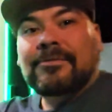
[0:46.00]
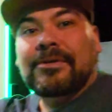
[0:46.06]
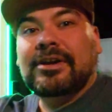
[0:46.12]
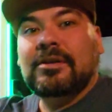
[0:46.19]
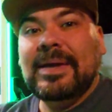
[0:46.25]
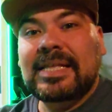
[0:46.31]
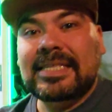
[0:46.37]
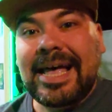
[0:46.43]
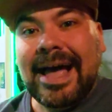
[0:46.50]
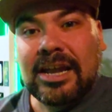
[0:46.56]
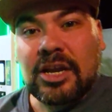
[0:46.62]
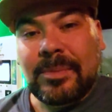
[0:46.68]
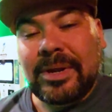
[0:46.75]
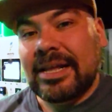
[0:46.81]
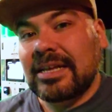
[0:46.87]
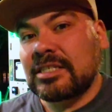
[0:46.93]
We're going to be
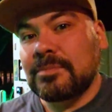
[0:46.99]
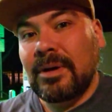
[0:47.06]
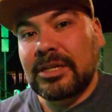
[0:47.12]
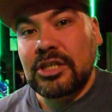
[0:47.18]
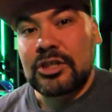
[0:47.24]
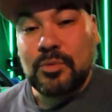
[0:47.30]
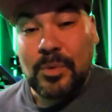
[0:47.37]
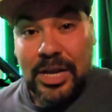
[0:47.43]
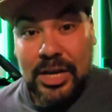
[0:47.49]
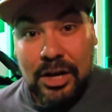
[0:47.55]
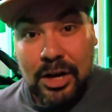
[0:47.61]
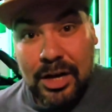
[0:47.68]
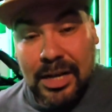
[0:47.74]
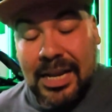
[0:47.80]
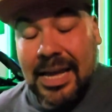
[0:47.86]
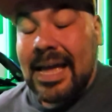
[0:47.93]
documenting as much as we
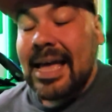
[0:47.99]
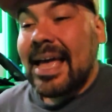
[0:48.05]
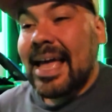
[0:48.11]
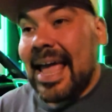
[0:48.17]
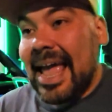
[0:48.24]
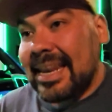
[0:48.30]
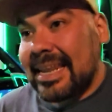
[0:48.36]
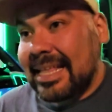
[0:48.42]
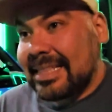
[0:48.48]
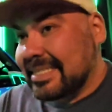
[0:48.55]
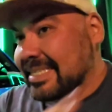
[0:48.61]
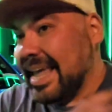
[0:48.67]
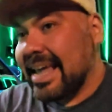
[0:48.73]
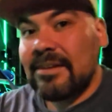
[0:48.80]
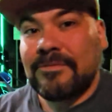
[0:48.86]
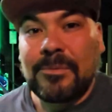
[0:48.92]
could and then
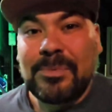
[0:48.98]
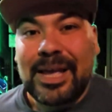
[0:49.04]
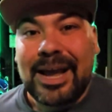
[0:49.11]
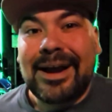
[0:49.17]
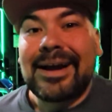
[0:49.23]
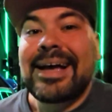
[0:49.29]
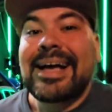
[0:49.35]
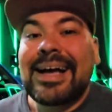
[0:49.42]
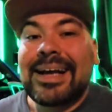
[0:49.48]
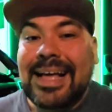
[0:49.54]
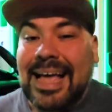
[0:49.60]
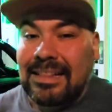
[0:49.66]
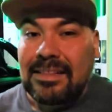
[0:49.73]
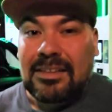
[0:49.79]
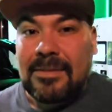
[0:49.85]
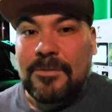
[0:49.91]
take it from there.
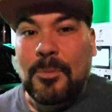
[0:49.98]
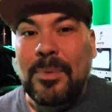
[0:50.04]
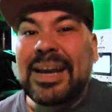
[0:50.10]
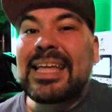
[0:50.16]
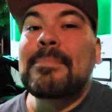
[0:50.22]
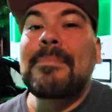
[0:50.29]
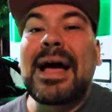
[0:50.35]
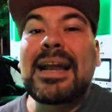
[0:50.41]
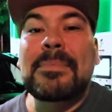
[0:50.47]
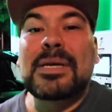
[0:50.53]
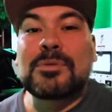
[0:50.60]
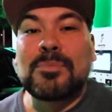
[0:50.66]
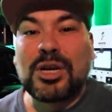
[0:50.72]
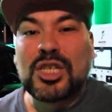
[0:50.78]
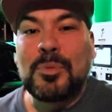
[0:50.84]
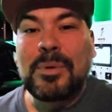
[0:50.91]
Hello everybody, my name is
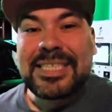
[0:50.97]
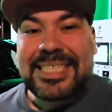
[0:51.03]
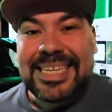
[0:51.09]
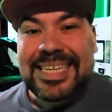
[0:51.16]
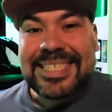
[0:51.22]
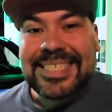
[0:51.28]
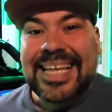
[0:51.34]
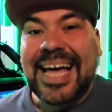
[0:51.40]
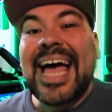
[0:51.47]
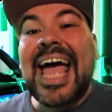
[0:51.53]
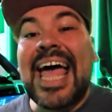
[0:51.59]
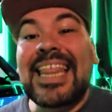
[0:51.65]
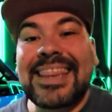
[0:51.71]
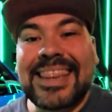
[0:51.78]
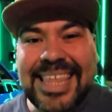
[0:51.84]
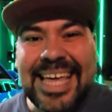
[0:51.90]
Merch Batista
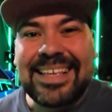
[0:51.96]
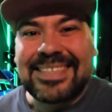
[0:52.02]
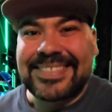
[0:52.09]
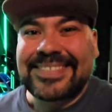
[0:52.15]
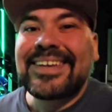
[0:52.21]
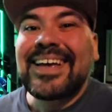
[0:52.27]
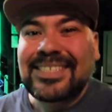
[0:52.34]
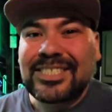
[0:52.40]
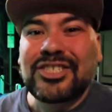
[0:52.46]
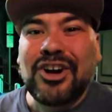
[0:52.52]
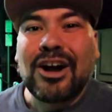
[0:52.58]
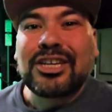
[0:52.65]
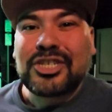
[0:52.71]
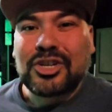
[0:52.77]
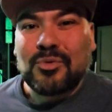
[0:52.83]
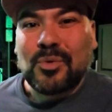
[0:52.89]
and this is Charging the